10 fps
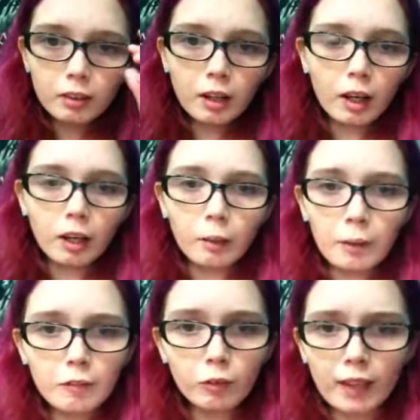Um,
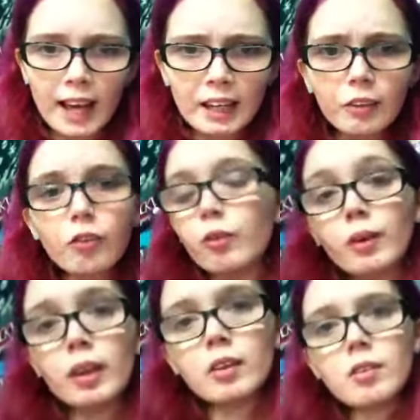I've only had it three
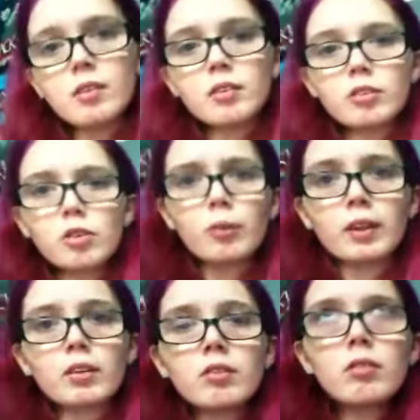weeks, two
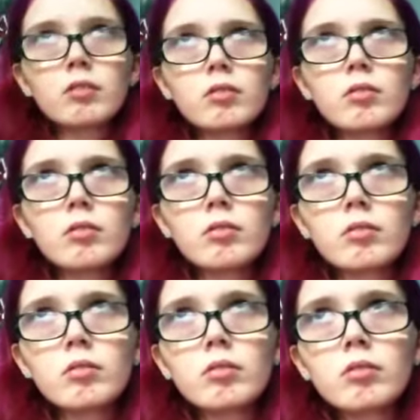weeks.
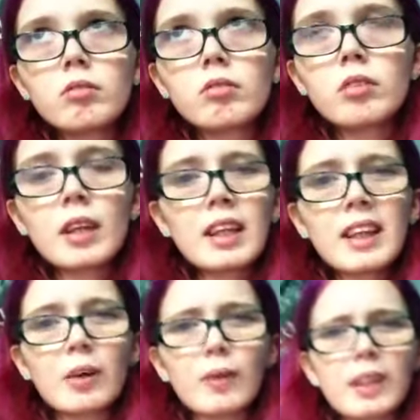I think
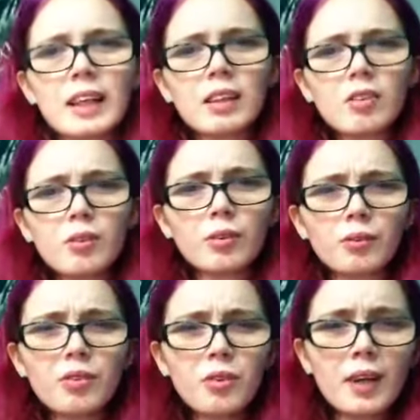like a weekend, two and,
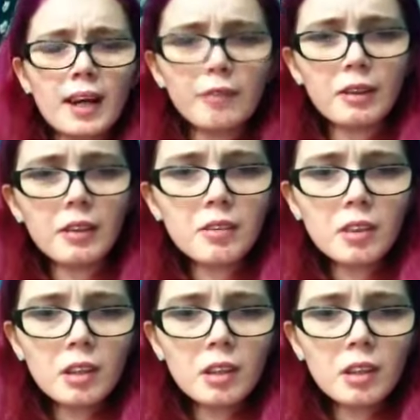two and a half weeks.